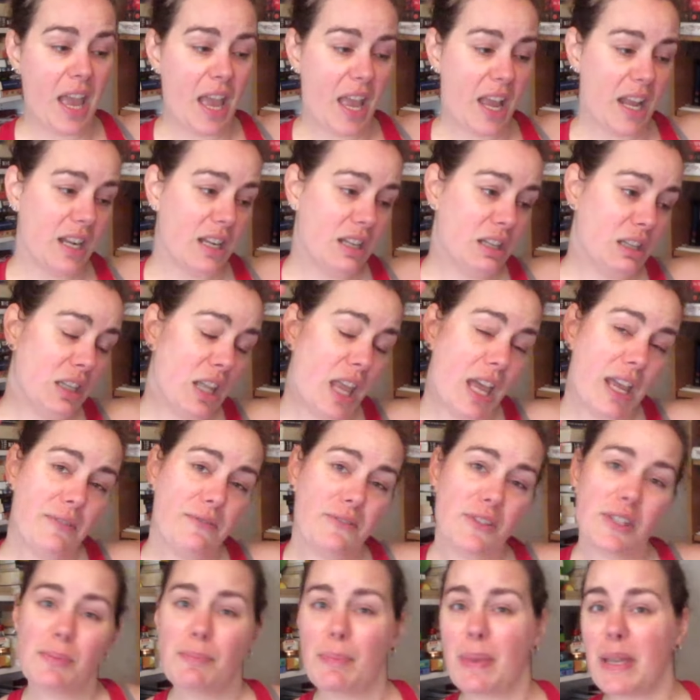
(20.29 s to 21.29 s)
and
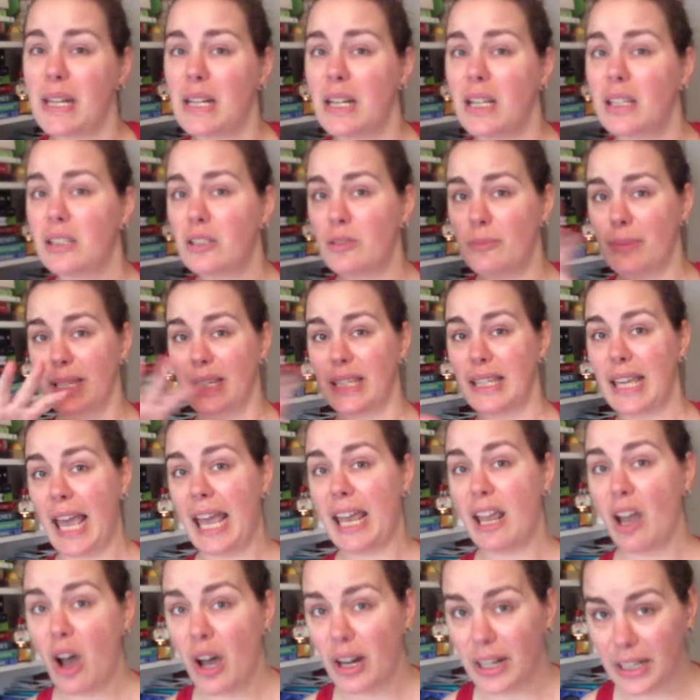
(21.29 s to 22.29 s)
life has been a little bit
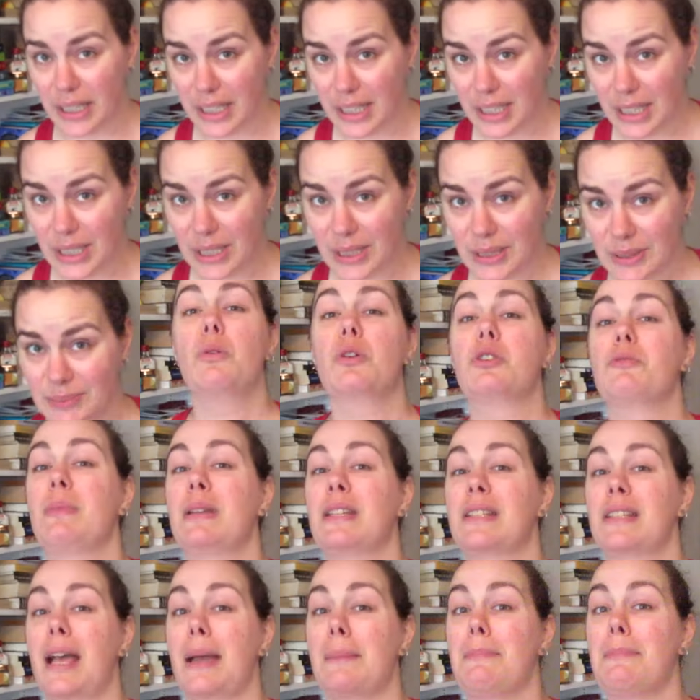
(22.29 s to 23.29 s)
chaotic, which
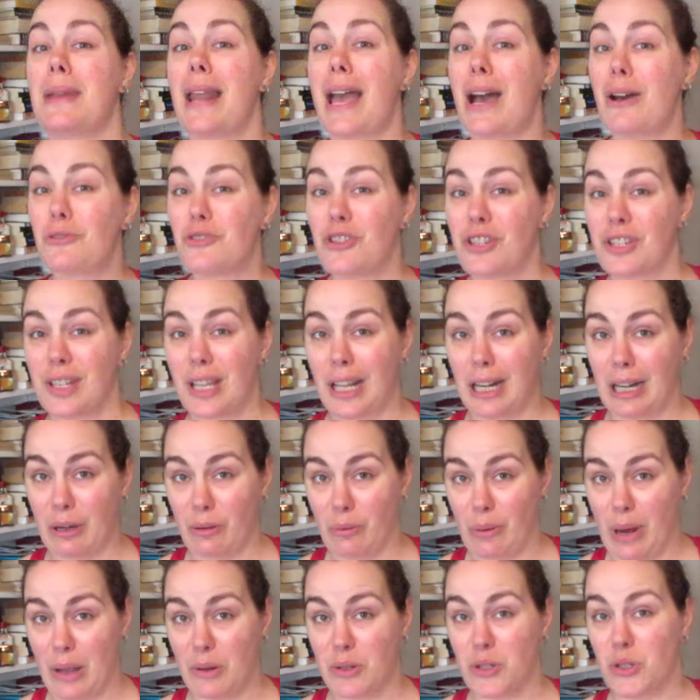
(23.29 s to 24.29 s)
means I'm now just getting
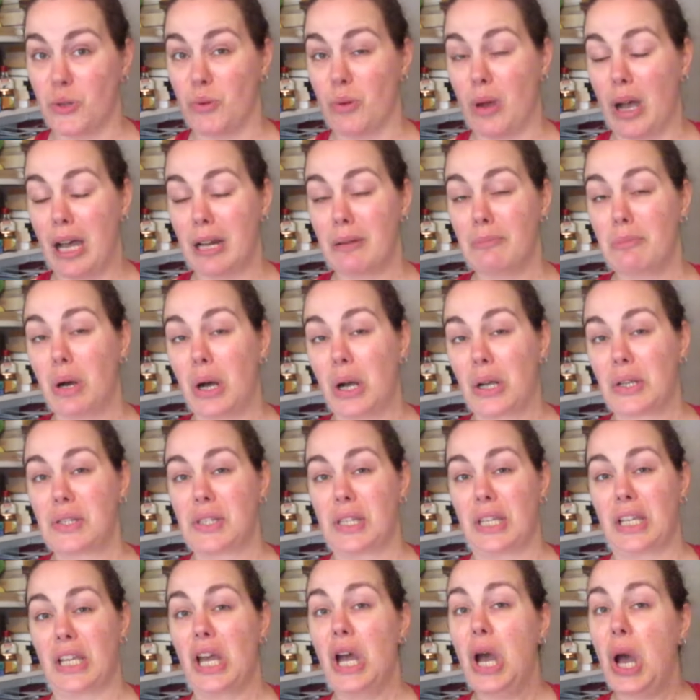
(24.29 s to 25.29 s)
around to
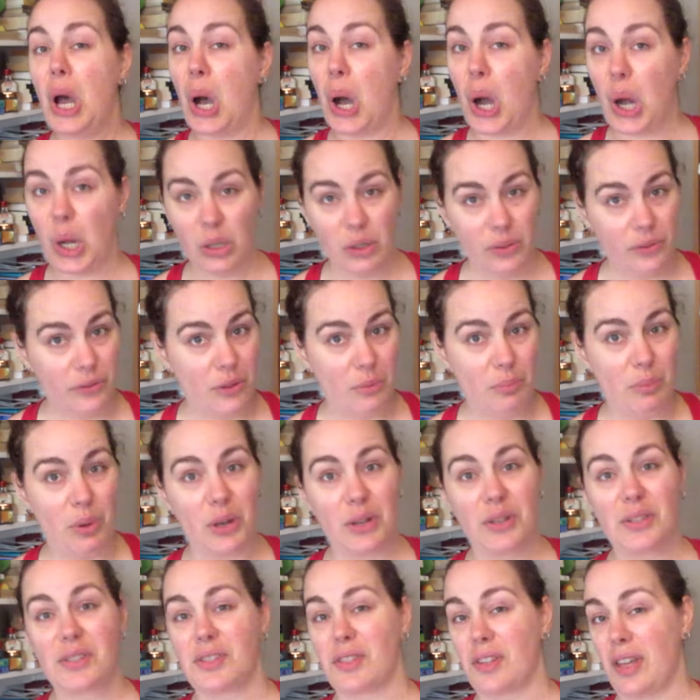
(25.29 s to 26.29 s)
unboxing all of the
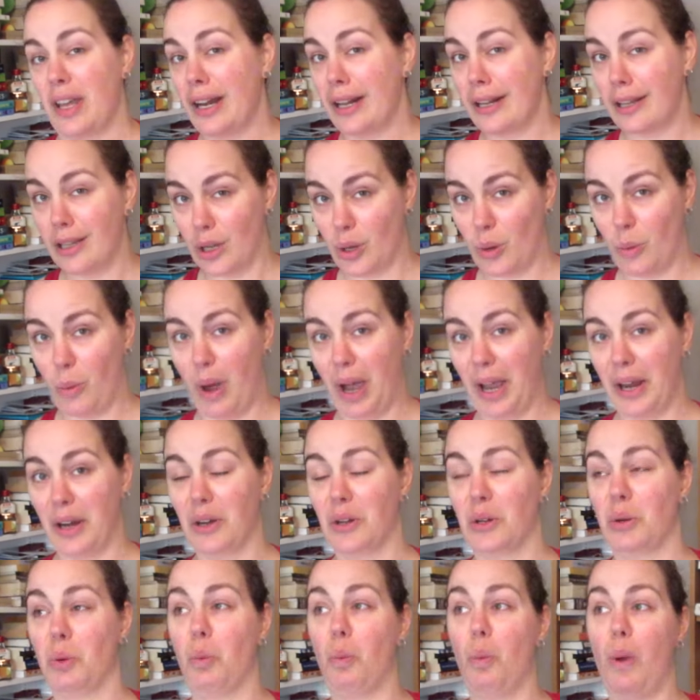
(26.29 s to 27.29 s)
books that I
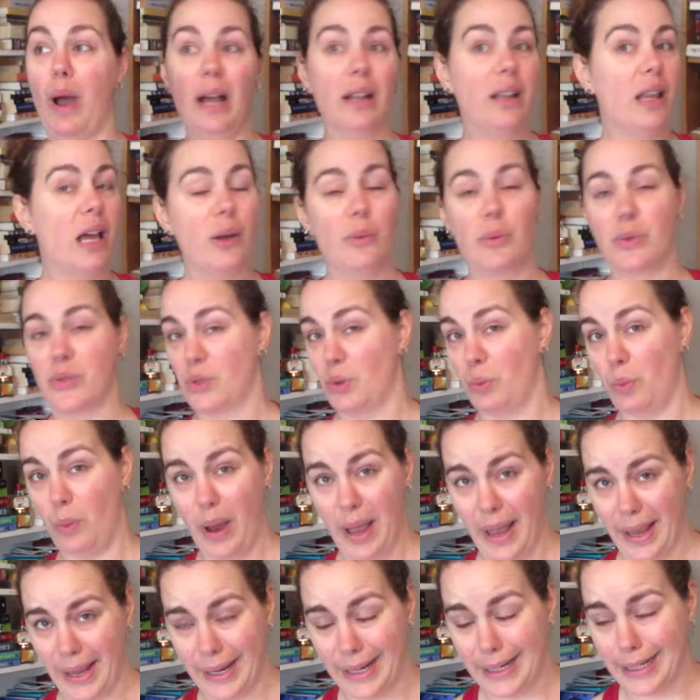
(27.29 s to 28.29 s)
acquired while I was
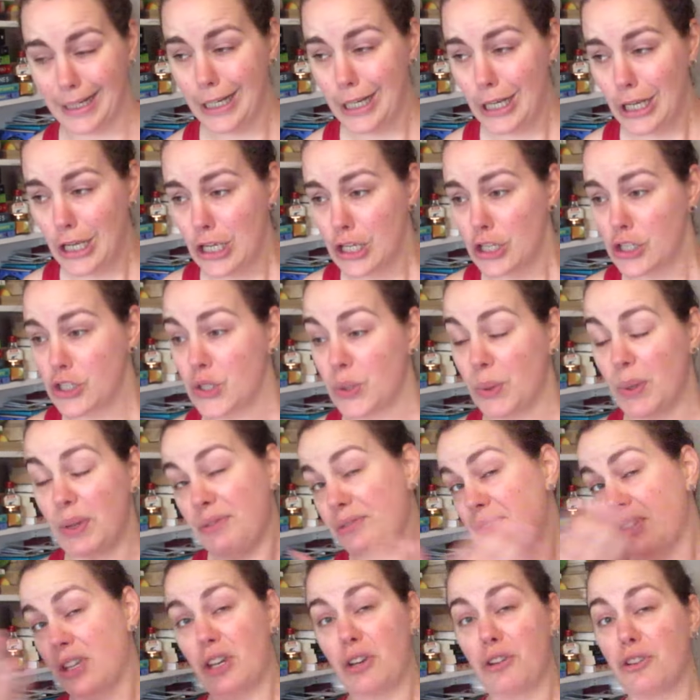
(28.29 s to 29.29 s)
away, so I
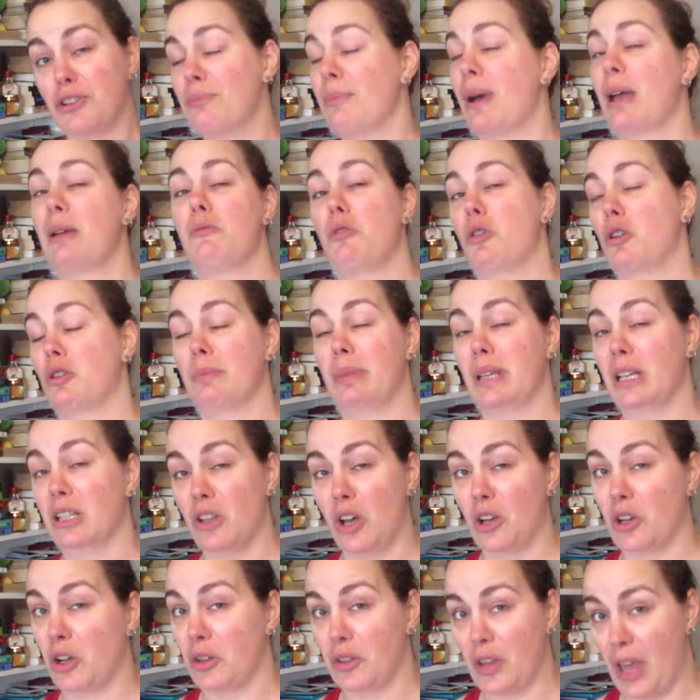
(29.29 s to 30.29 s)
figured you might want to be
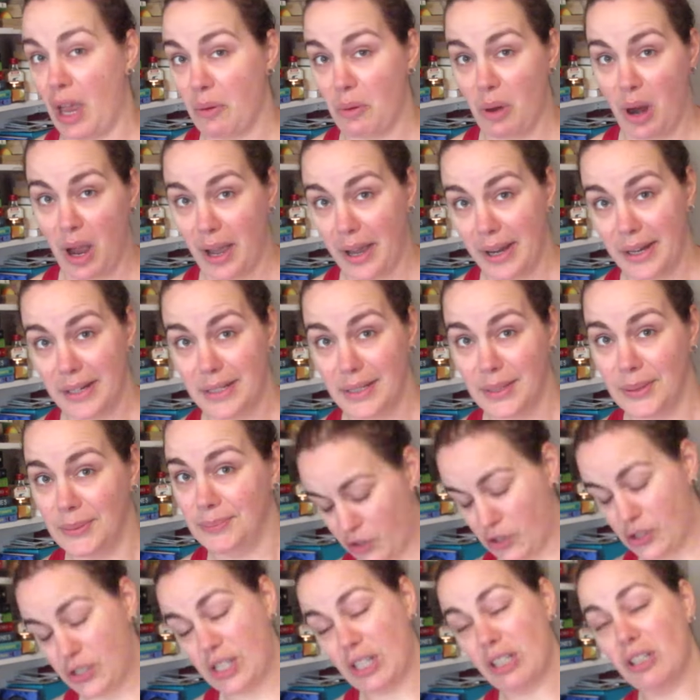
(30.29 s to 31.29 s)
along on that ride.
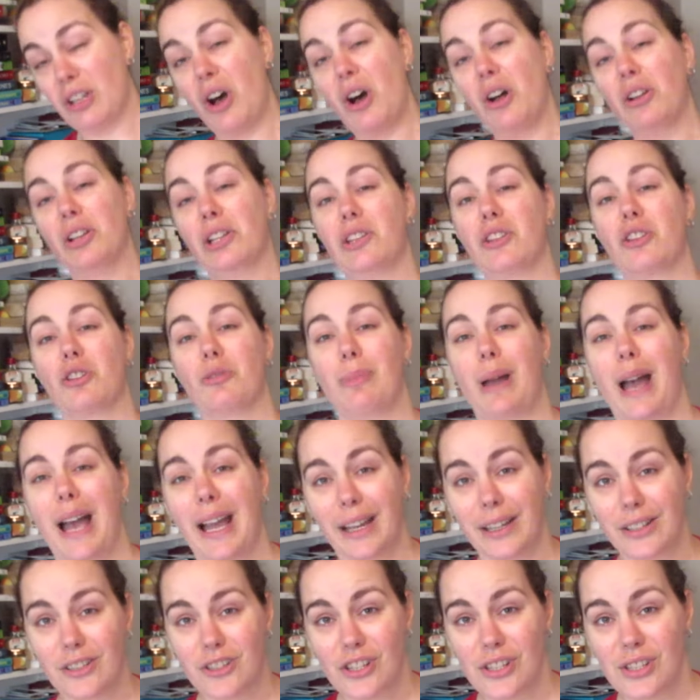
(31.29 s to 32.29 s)
They're still all in their
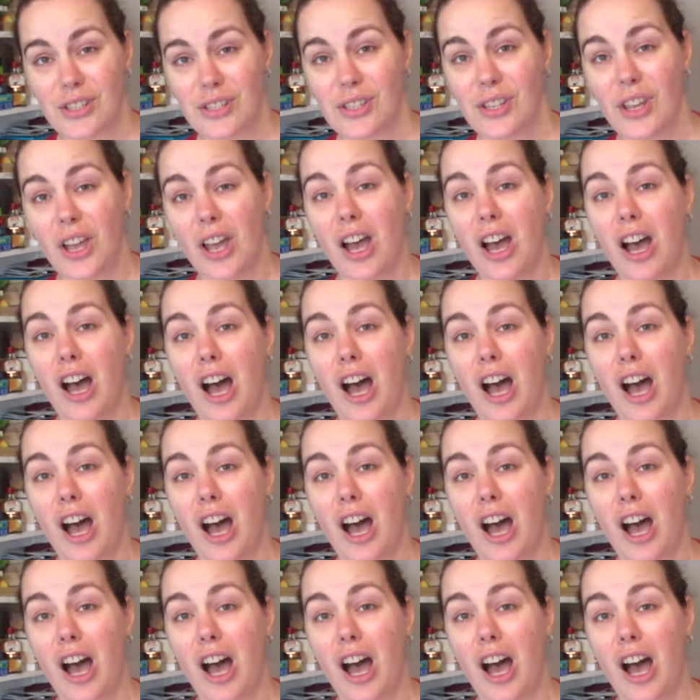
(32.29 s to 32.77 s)
packages.